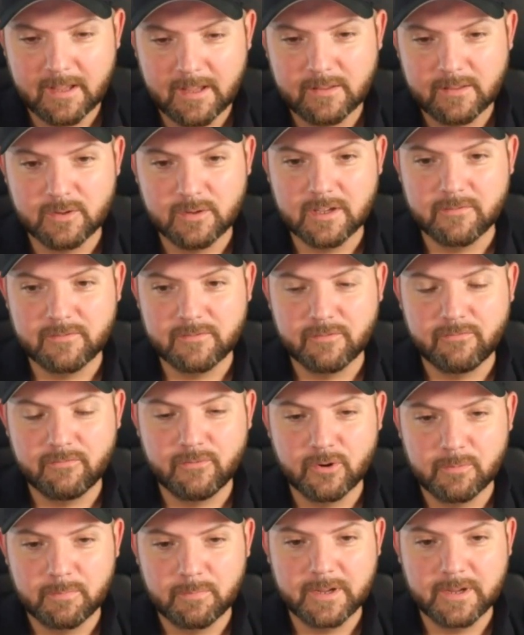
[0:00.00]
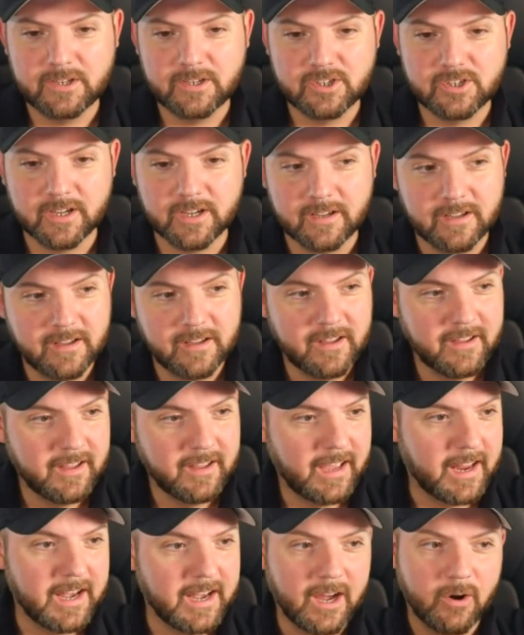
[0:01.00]
to give the full picture.
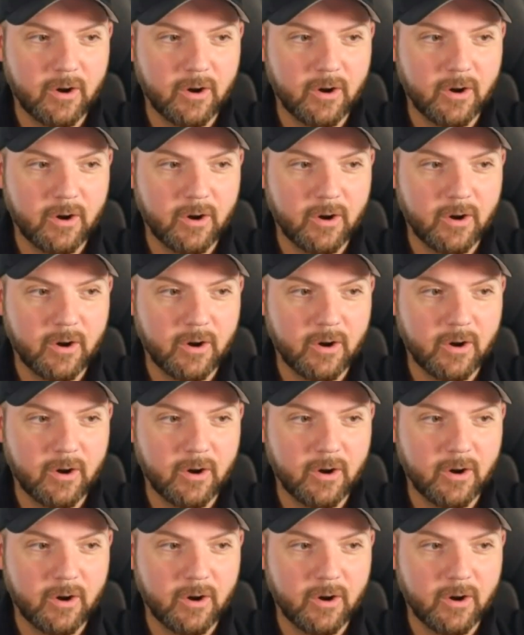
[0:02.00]
And